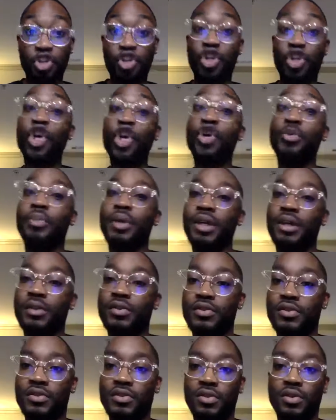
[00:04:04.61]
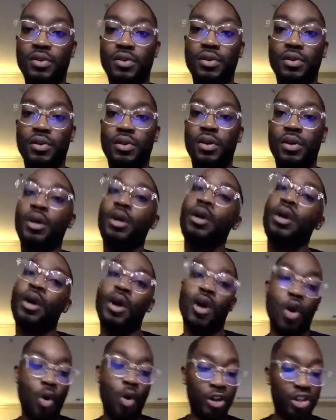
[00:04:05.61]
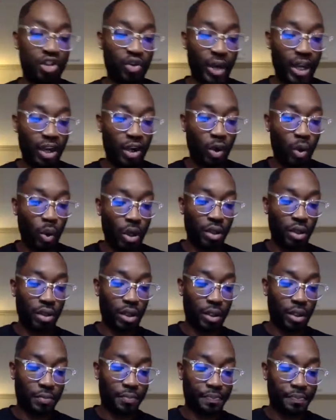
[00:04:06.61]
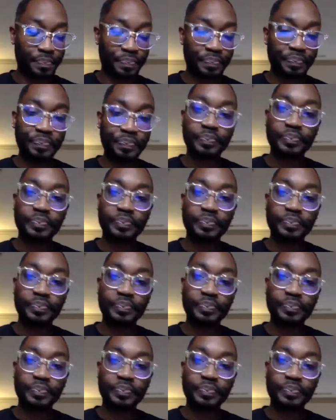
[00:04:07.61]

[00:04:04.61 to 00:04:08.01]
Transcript: disturbance or tranquility.